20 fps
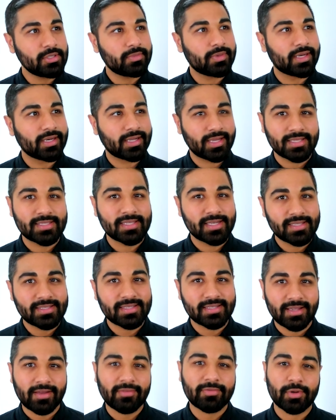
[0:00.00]
but because it is
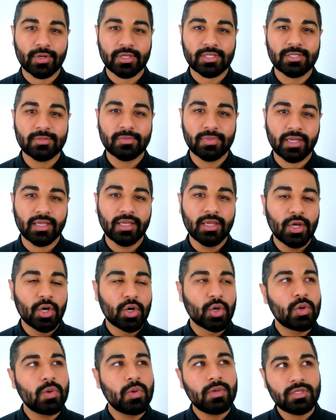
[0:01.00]
a tough question, but
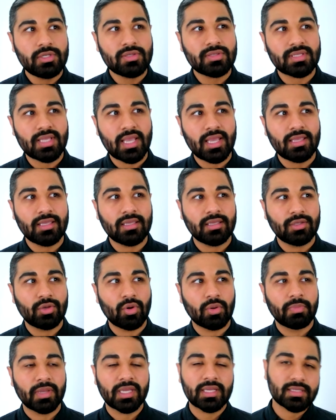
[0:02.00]
who would you say
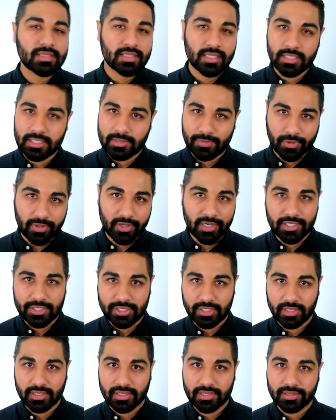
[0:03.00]
your biggest
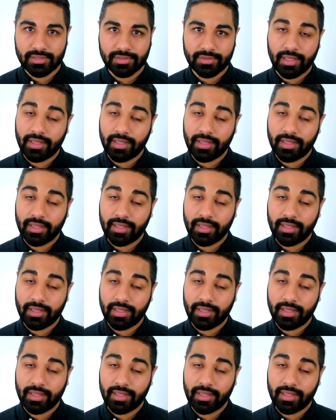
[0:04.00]
inspiration is?